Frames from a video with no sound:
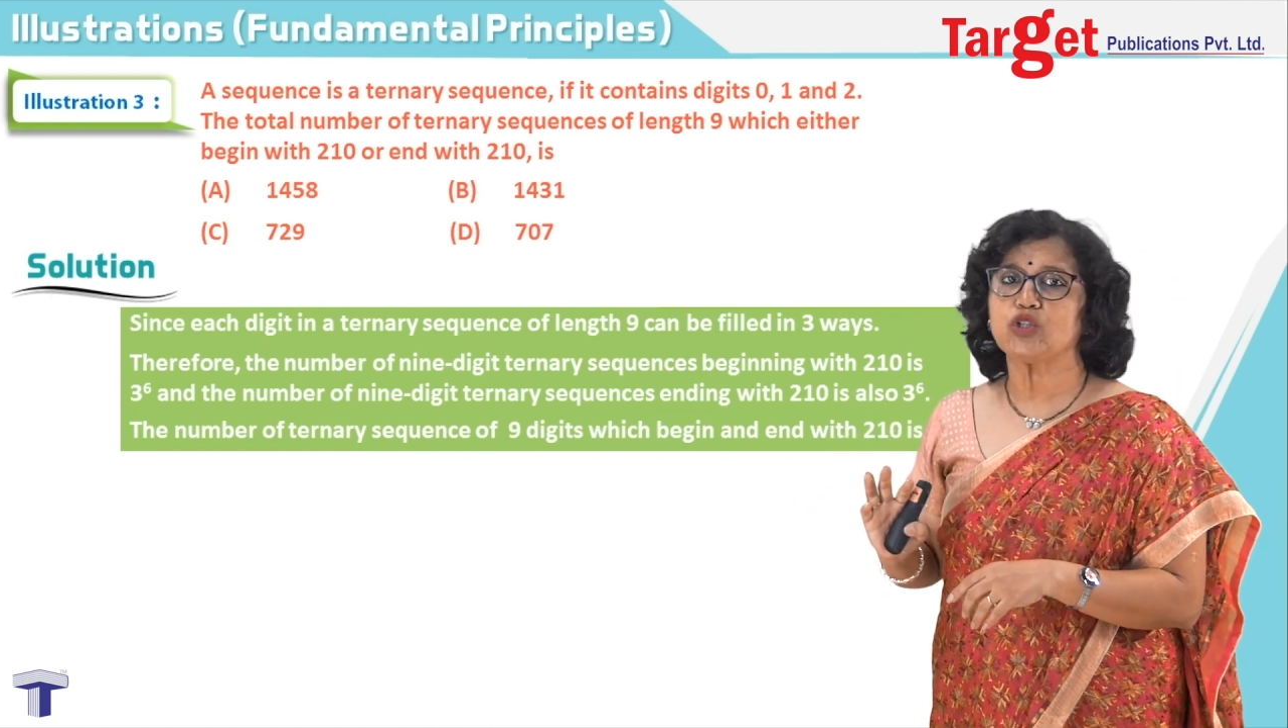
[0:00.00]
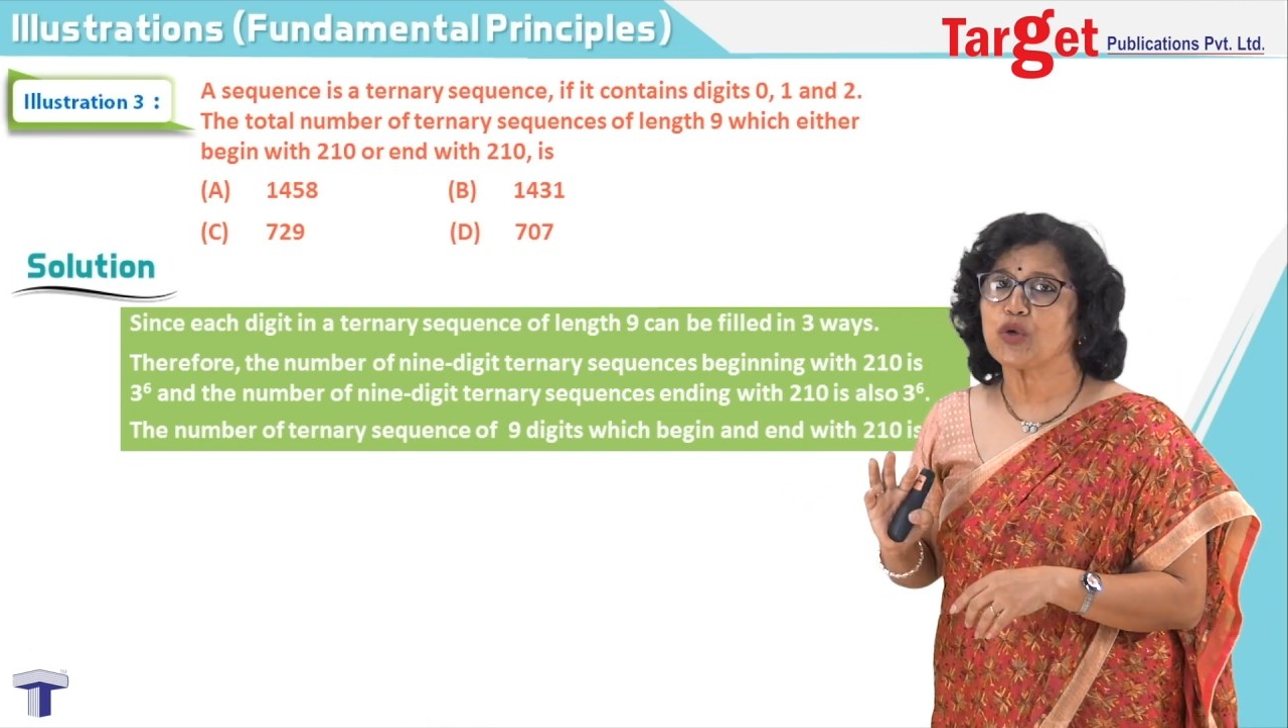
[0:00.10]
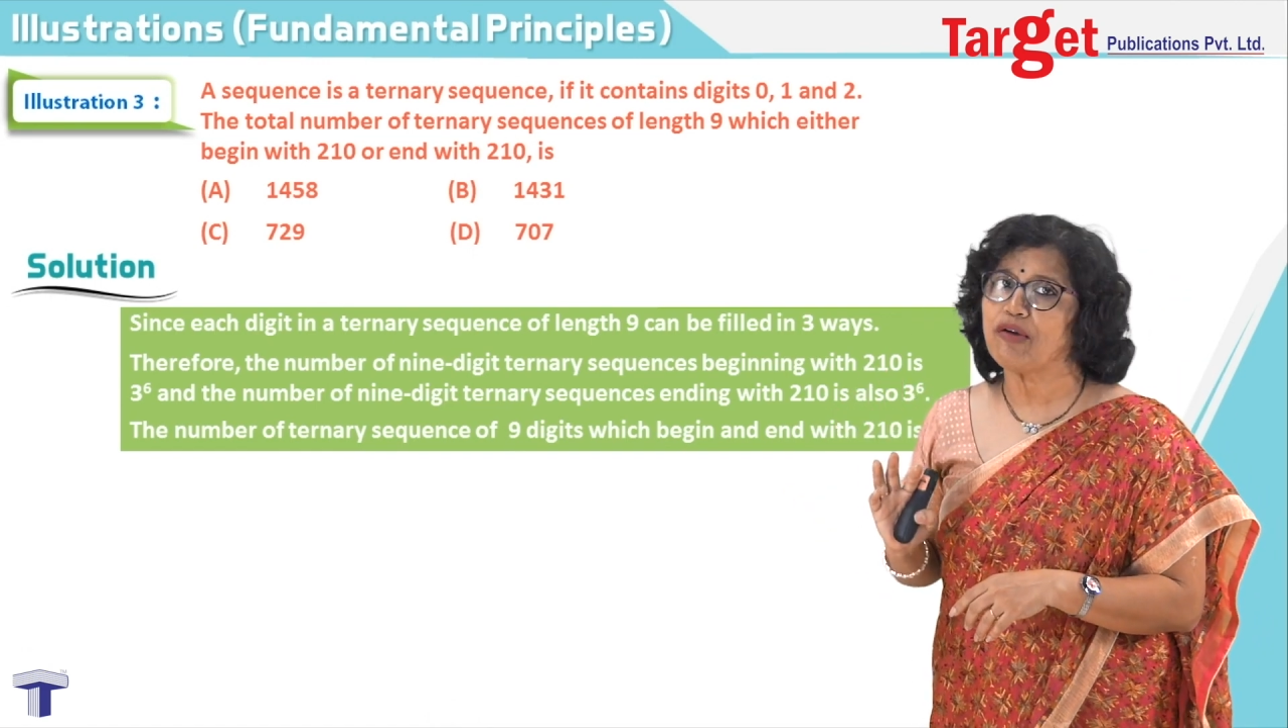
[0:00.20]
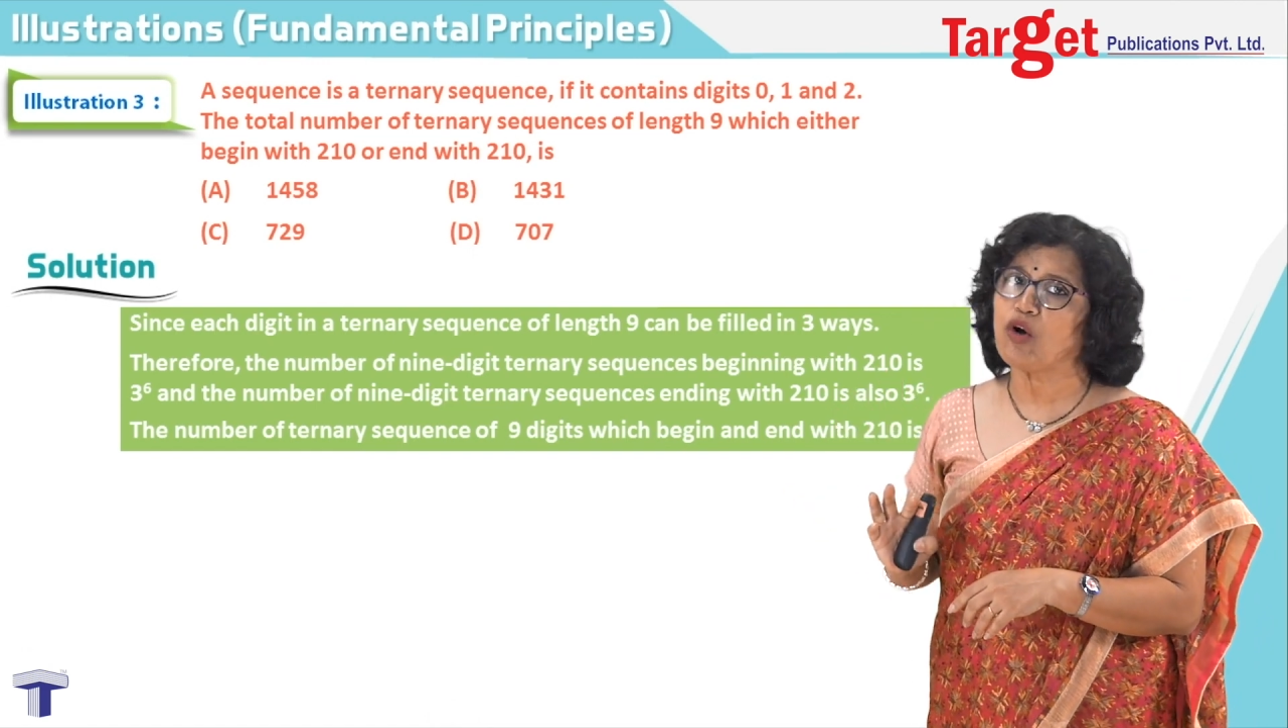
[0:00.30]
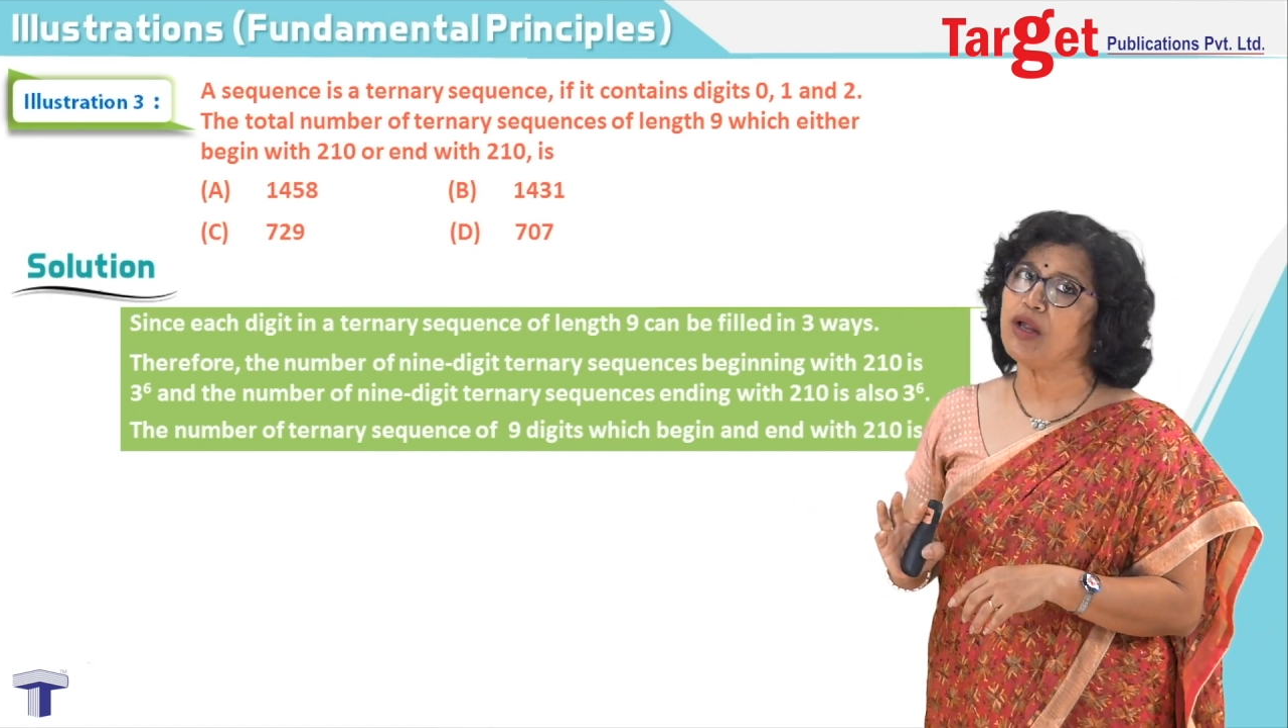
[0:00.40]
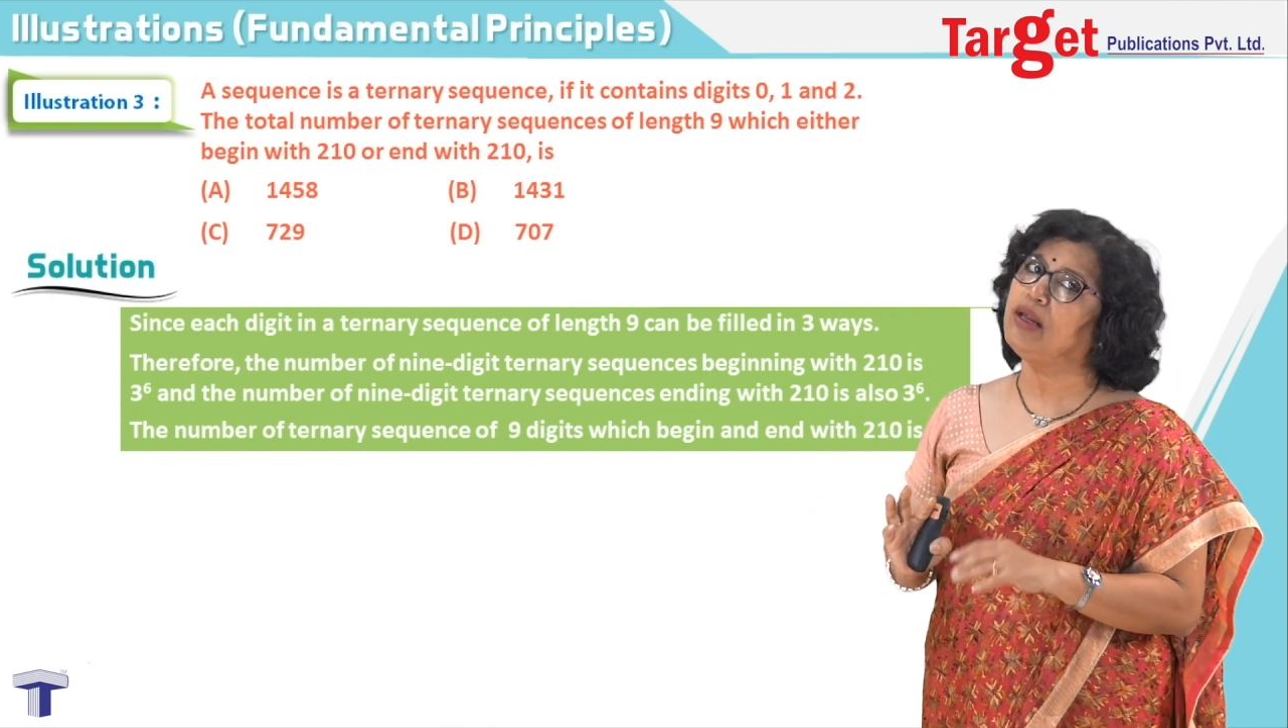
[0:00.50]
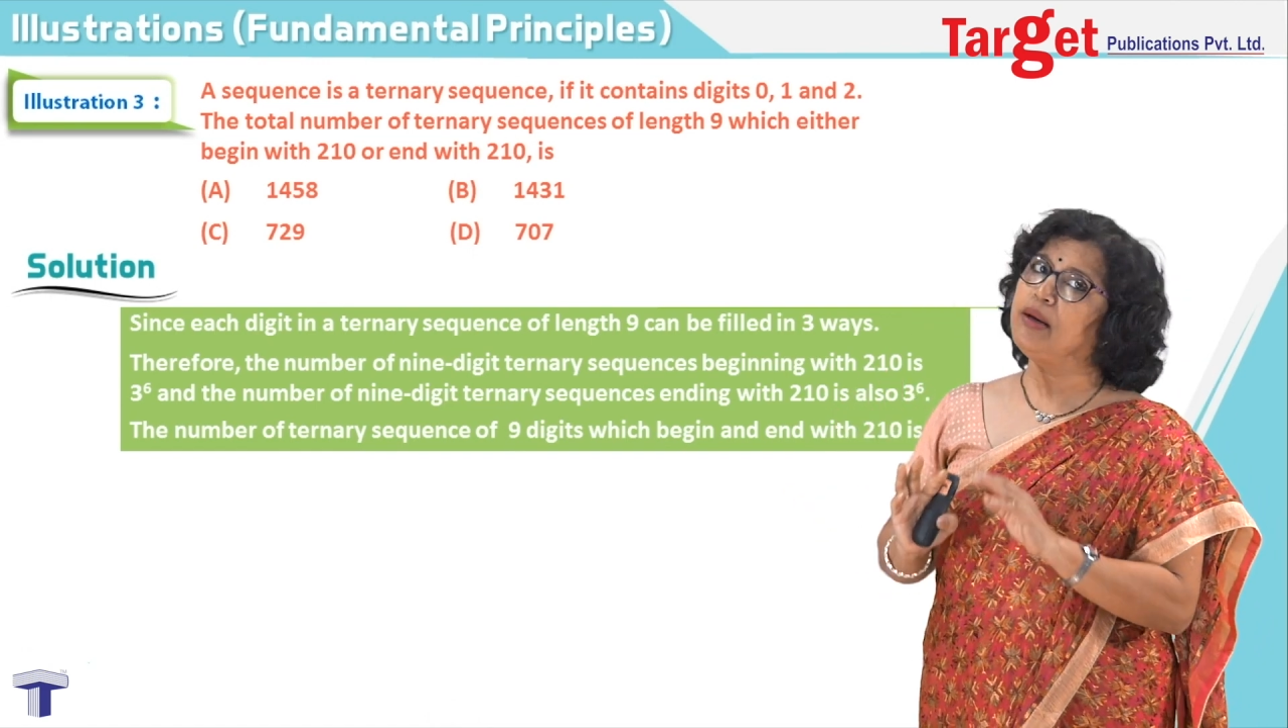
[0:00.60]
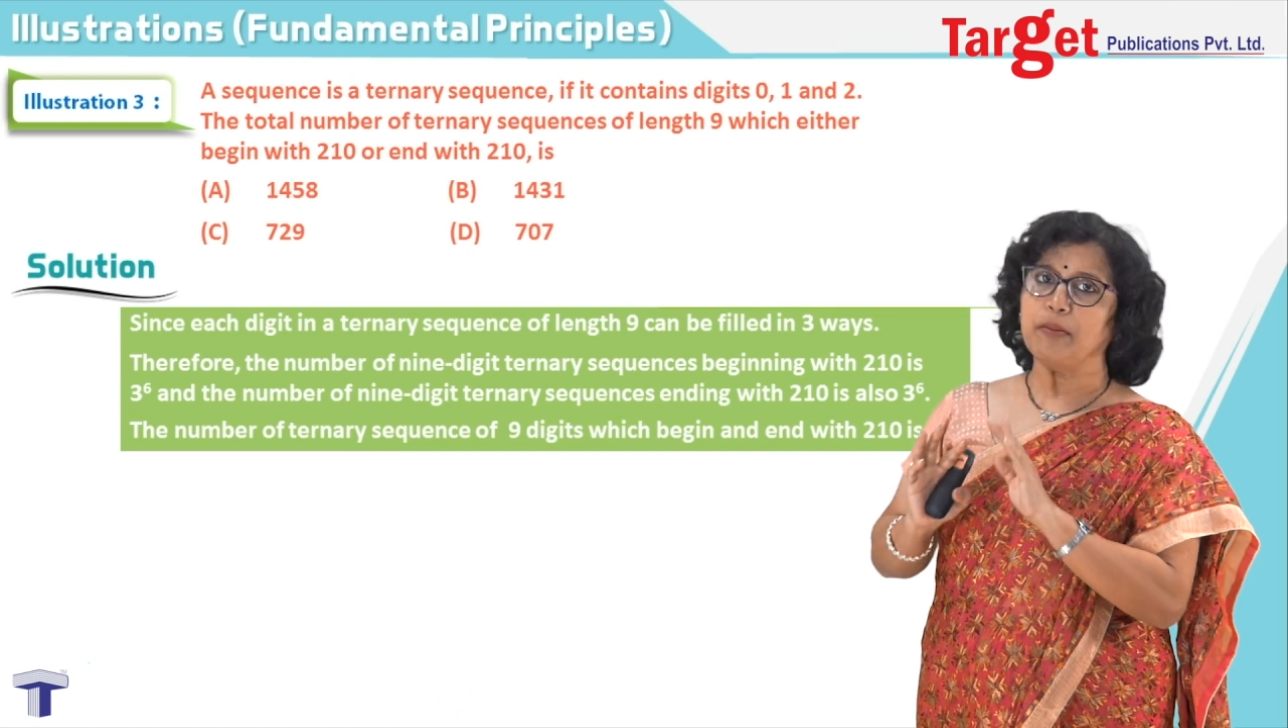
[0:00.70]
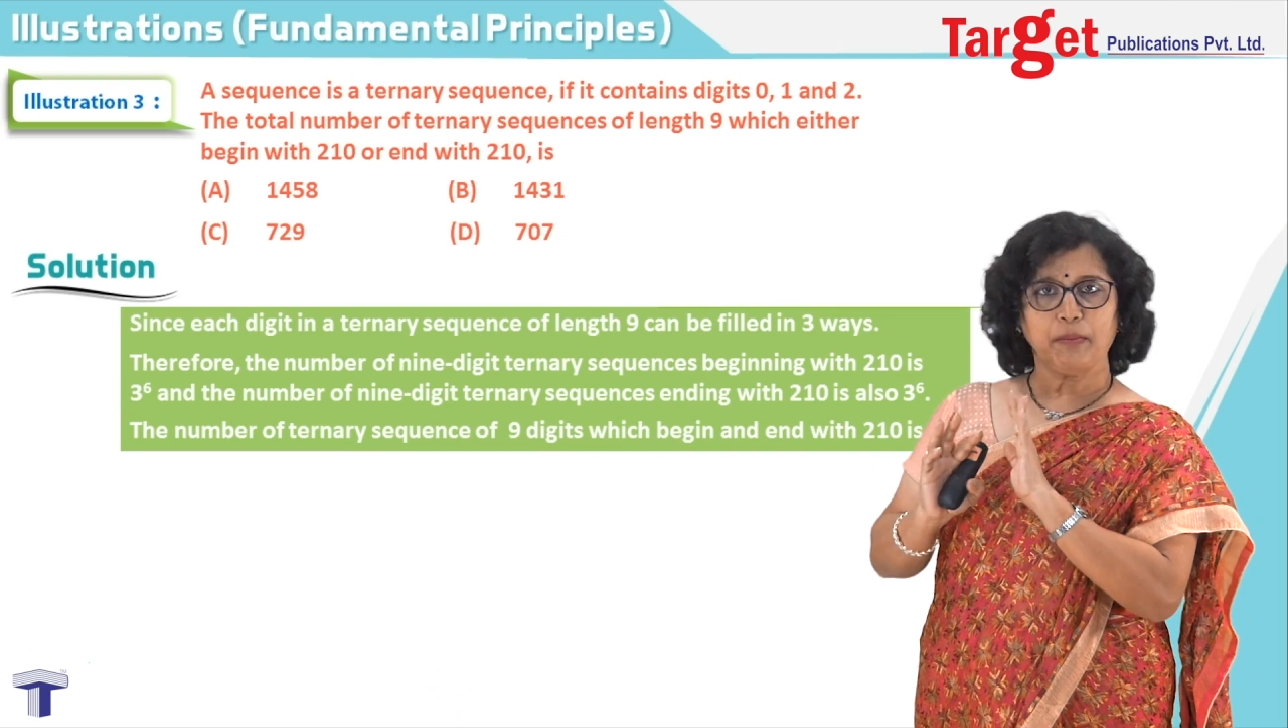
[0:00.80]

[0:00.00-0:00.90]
also have gone